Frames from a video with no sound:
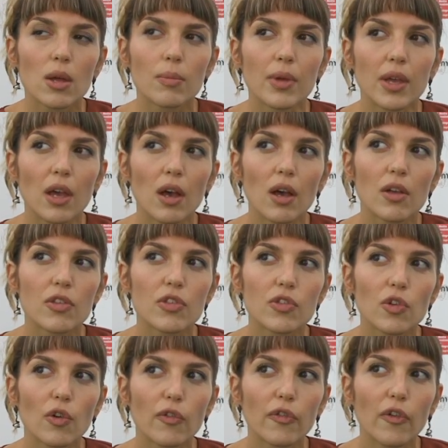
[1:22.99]
because
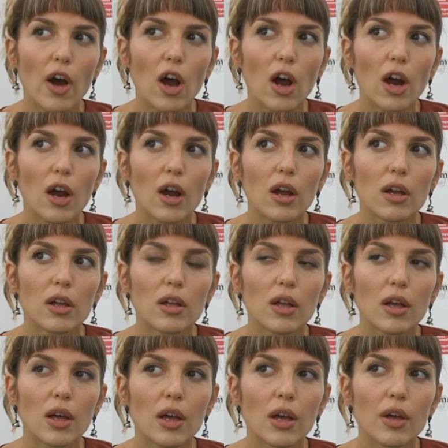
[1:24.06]
so far,
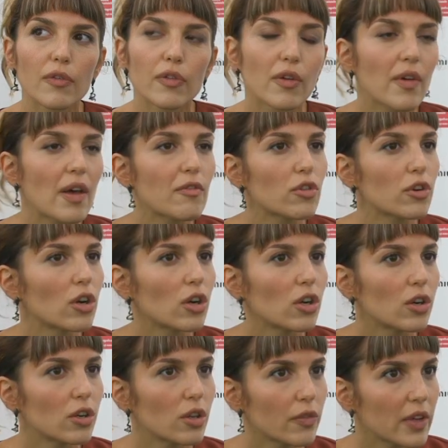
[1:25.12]
if you've ever
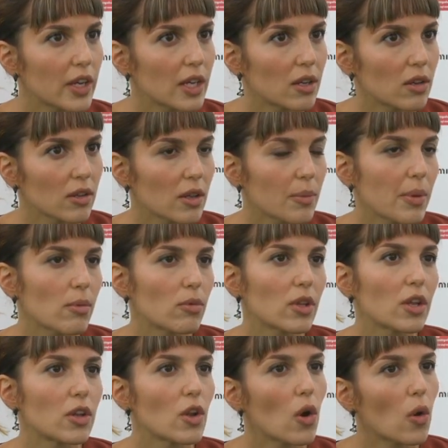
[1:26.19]
heard of it, and the people
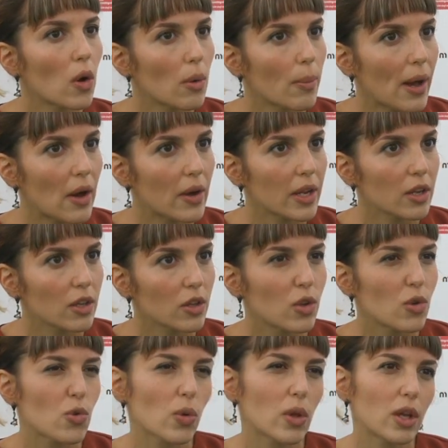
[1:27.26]
that know about it
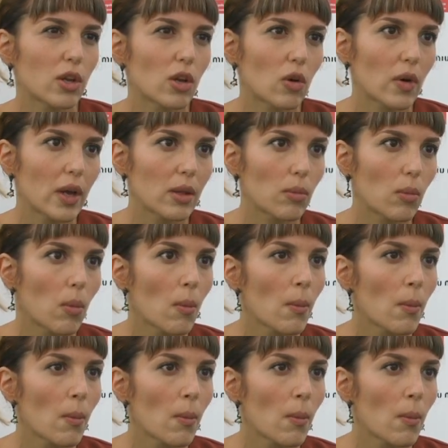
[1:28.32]
usually know it